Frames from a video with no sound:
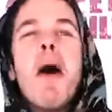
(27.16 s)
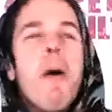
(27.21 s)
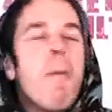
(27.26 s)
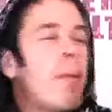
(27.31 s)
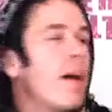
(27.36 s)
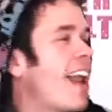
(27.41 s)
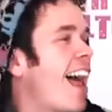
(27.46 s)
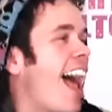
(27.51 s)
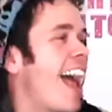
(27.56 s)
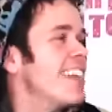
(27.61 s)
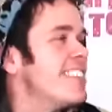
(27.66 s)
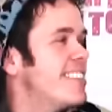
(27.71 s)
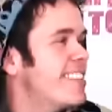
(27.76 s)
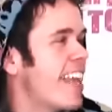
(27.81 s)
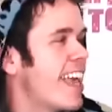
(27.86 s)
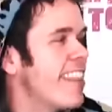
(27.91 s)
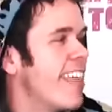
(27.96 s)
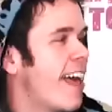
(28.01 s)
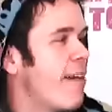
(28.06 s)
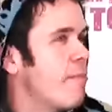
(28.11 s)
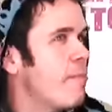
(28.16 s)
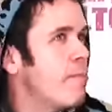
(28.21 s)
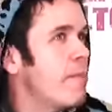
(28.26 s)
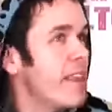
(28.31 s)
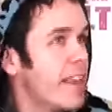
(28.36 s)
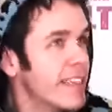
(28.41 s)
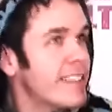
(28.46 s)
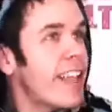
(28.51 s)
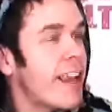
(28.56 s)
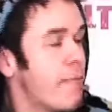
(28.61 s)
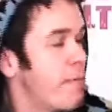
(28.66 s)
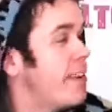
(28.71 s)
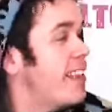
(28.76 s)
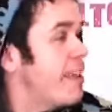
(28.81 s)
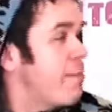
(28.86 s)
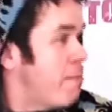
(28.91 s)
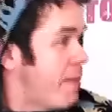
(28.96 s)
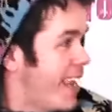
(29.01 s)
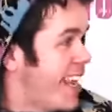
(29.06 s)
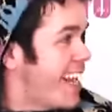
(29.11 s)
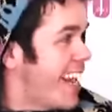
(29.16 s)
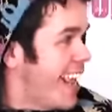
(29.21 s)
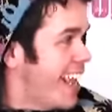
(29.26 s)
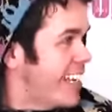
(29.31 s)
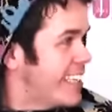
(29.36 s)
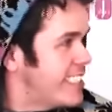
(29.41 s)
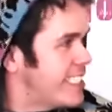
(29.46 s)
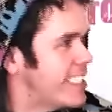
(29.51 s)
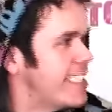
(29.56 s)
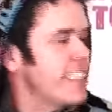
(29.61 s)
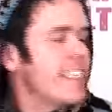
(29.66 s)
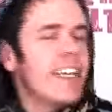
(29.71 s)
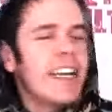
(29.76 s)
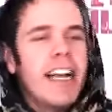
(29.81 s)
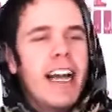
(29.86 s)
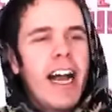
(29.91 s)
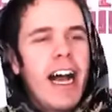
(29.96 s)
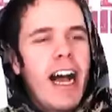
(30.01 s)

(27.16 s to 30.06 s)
But I say that because I really mean it. Thank